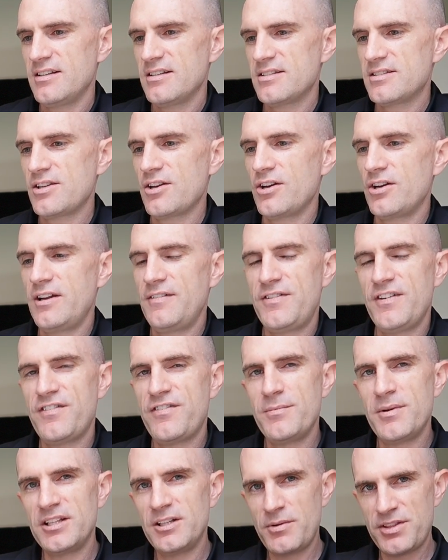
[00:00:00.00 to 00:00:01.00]
So if you're
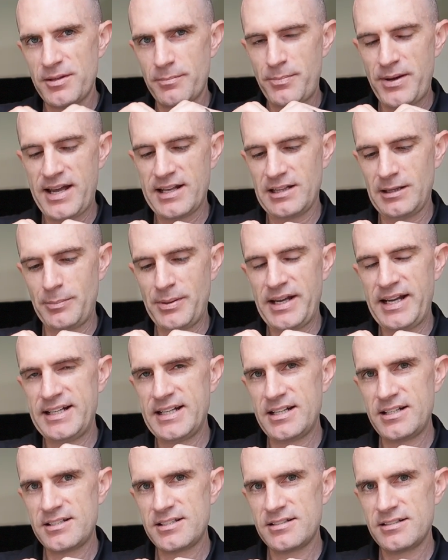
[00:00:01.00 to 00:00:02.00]
familiar with a pedal
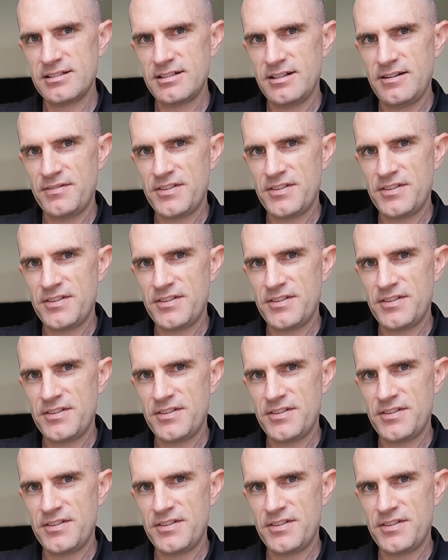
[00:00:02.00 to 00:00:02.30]
peanut,